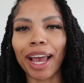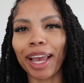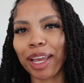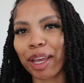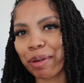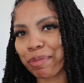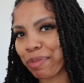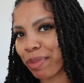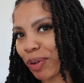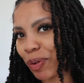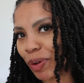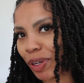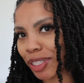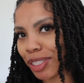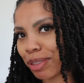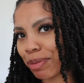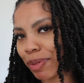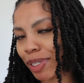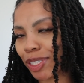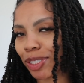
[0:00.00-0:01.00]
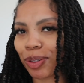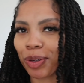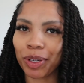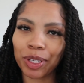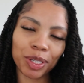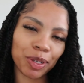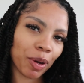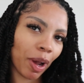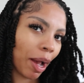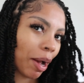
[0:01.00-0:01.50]
I am going to be
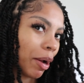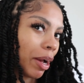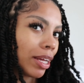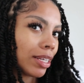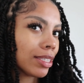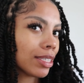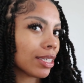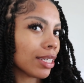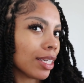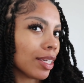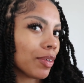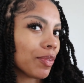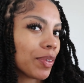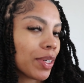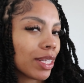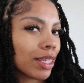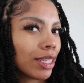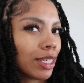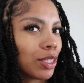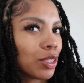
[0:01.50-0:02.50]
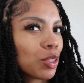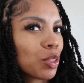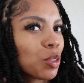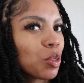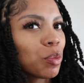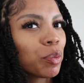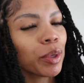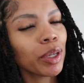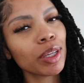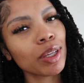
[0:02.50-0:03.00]
showing you how I achieved the
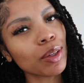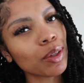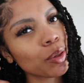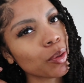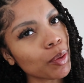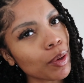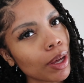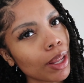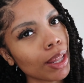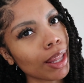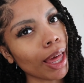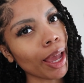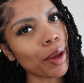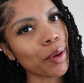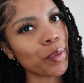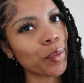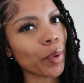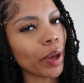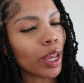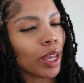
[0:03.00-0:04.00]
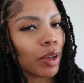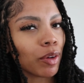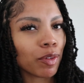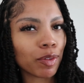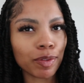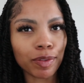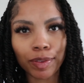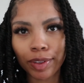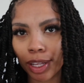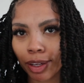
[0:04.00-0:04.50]
super cute, lightweight,
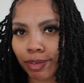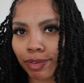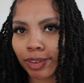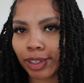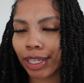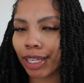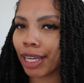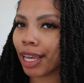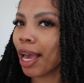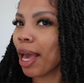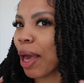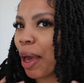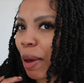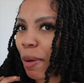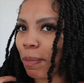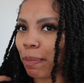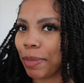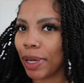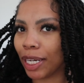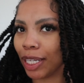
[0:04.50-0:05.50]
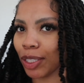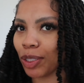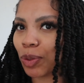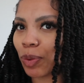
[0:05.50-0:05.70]
fluffy mini